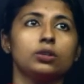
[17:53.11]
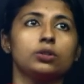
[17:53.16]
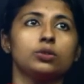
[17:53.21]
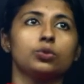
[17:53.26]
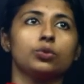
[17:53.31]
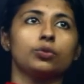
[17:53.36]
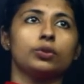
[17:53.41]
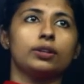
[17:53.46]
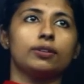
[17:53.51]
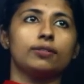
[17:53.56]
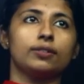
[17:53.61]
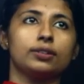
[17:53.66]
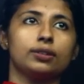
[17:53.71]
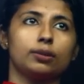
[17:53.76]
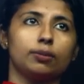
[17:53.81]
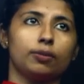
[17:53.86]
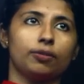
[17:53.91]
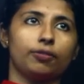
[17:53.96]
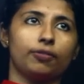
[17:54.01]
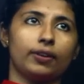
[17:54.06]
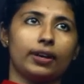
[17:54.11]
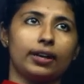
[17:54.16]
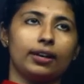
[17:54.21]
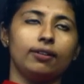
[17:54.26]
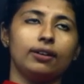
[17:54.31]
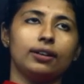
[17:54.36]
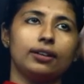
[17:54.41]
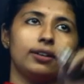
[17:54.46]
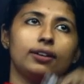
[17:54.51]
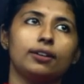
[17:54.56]
So divisible by
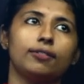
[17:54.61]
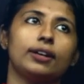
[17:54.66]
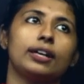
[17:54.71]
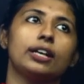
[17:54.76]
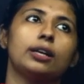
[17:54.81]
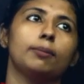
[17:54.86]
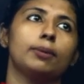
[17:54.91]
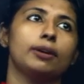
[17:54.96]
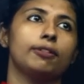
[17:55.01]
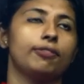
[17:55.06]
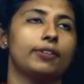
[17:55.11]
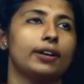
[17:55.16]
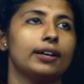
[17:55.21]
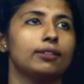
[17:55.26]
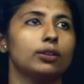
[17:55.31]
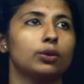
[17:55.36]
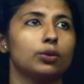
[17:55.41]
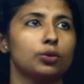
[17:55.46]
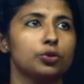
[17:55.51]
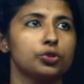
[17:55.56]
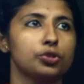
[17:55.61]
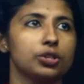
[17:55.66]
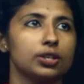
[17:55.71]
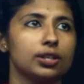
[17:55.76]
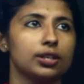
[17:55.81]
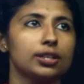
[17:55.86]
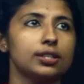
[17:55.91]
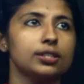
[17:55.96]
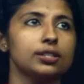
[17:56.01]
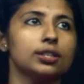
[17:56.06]
5. Dividing by 5, the
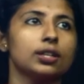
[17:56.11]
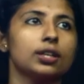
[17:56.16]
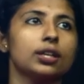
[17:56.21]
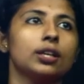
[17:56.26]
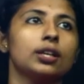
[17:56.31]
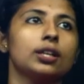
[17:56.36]
quotient is